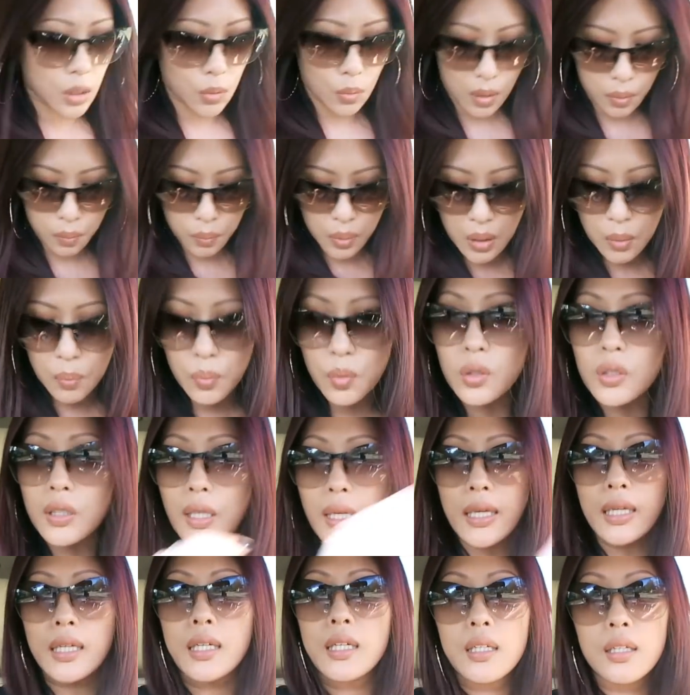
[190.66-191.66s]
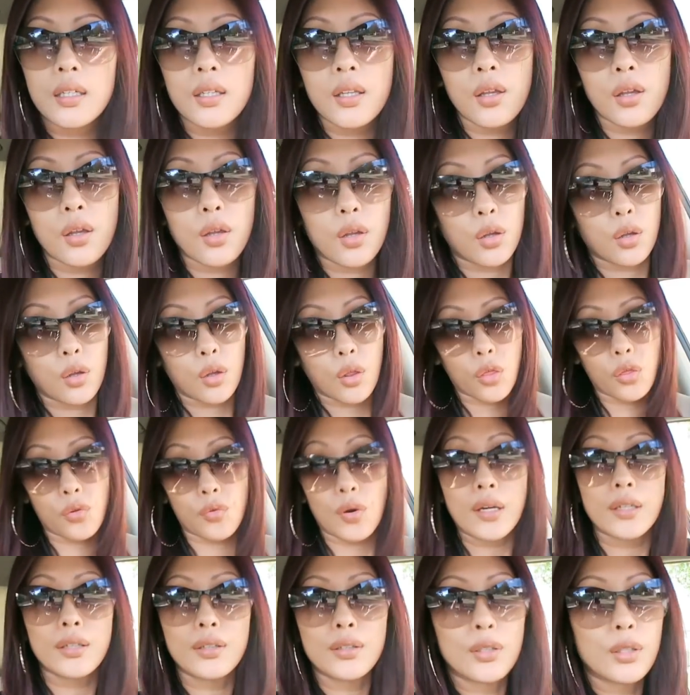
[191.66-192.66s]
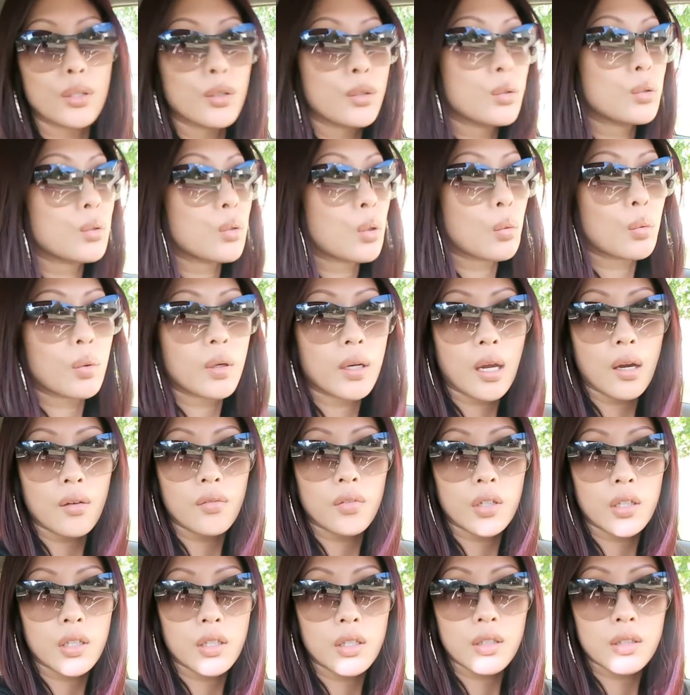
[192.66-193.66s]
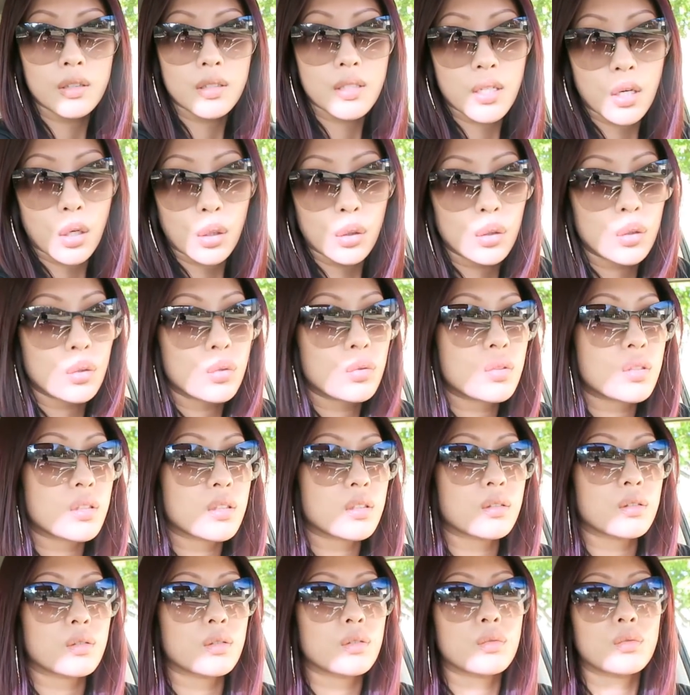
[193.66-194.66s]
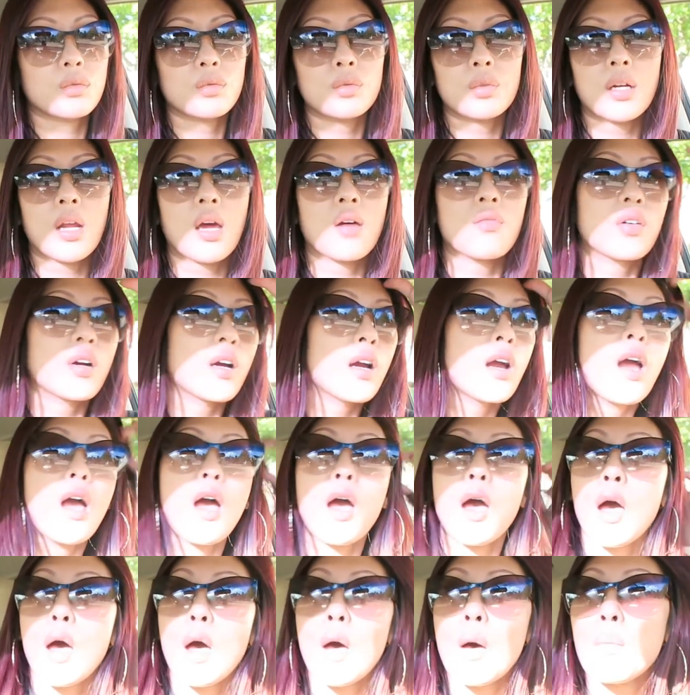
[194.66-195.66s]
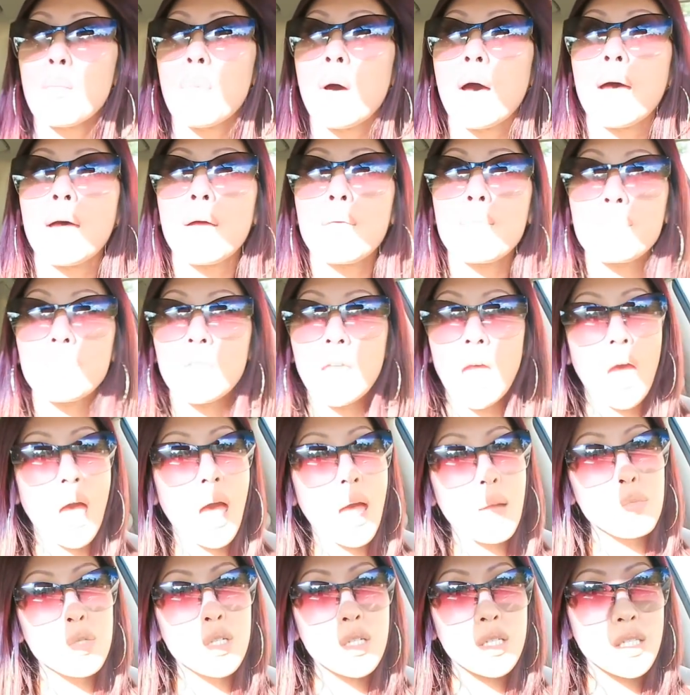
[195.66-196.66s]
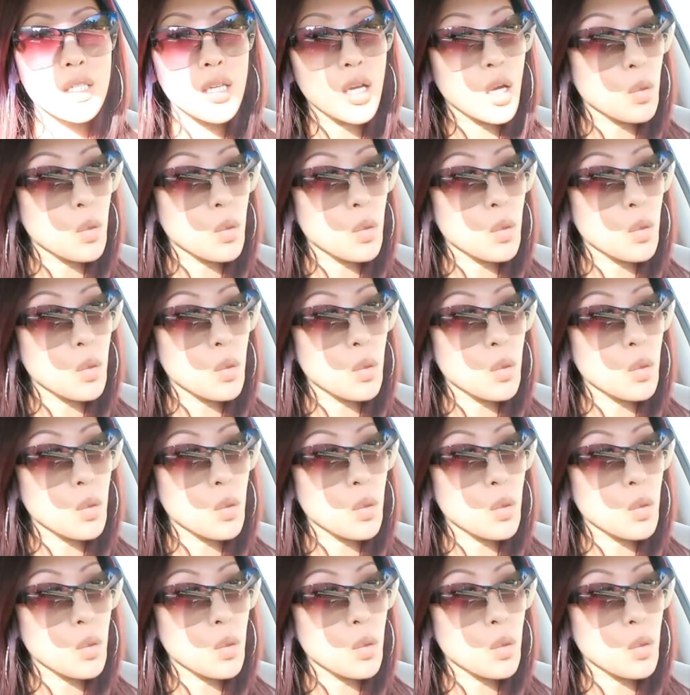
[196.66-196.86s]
is when people like threaten you or whatever, or tell you to whatever. But I'm just